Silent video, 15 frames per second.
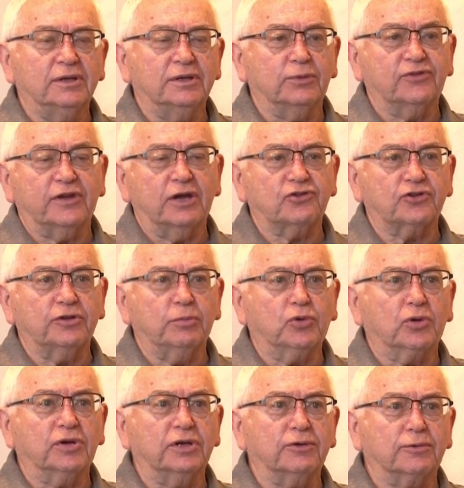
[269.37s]
that was actually
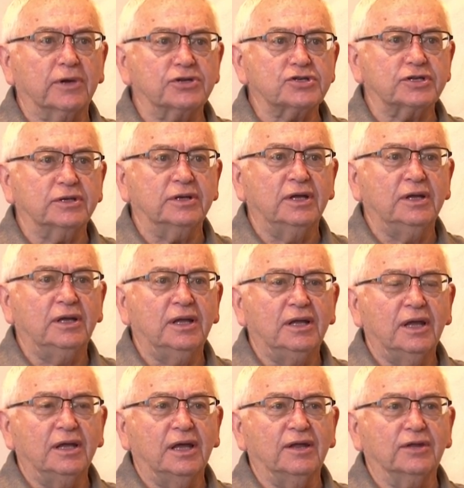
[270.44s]
born in Russia,
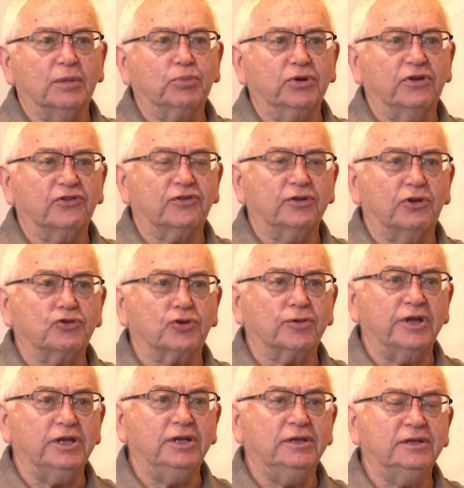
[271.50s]
and they put us in a
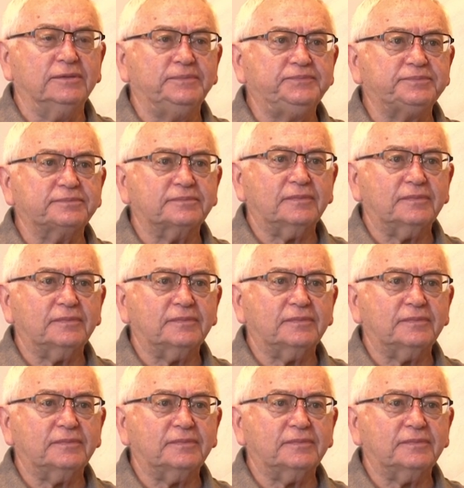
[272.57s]
train,